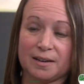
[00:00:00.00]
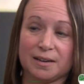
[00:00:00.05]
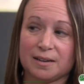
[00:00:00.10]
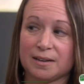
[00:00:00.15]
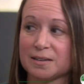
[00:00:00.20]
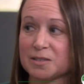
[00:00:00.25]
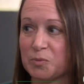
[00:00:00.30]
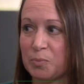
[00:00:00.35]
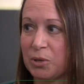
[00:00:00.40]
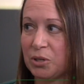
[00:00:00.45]
And
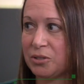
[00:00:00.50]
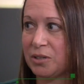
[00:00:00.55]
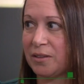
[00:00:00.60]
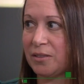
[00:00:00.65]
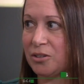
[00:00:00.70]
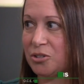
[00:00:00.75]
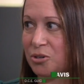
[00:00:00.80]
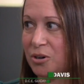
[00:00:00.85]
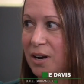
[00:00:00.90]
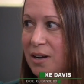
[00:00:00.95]
it is
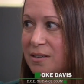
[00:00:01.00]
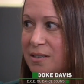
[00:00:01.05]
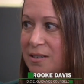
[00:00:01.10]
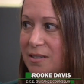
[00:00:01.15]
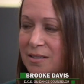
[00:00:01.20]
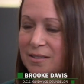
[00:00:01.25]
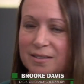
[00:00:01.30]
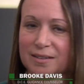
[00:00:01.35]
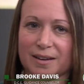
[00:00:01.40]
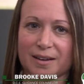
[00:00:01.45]
building the
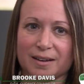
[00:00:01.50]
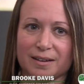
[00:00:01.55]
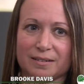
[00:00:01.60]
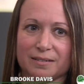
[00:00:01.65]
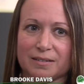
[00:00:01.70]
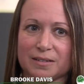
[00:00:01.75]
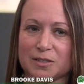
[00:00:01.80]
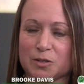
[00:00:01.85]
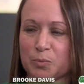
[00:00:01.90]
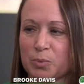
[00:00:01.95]
trust,
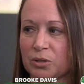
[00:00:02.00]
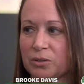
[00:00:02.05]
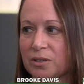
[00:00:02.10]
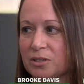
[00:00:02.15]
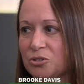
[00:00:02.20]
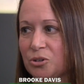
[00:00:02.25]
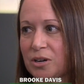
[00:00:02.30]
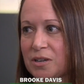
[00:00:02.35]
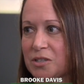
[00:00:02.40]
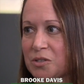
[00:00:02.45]
and it's
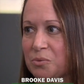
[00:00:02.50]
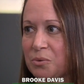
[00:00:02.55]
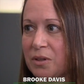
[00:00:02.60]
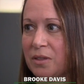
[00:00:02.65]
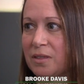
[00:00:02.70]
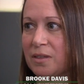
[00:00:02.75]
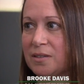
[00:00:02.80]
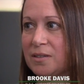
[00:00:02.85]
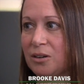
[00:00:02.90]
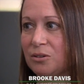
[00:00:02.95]
building trust
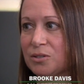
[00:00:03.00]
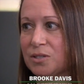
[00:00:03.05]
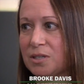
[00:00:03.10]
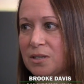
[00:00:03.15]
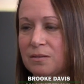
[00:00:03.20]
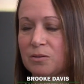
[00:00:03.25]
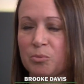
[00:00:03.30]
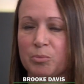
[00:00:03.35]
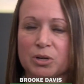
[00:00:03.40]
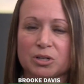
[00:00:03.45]
with
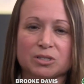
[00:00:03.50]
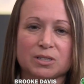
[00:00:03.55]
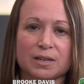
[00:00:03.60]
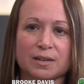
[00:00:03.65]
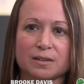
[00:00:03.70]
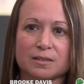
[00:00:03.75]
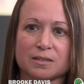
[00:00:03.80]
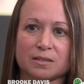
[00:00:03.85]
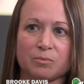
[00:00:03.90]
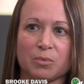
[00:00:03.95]
adults in the
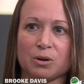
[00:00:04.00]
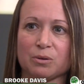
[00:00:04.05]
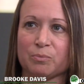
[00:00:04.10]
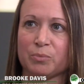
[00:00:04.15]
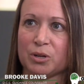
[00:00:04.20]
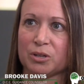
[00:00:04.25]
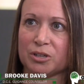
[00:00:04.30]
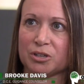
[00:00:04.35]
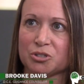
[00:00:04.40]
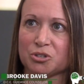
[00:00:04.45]
building. It's
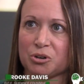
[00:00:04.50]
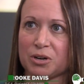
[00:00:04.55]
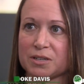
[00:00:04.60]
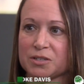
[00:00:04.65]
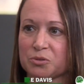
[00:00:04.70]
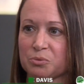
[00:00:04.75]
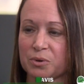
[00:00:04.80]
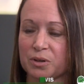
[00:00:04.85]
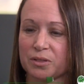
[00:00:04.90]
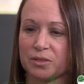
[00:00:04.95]
about building trust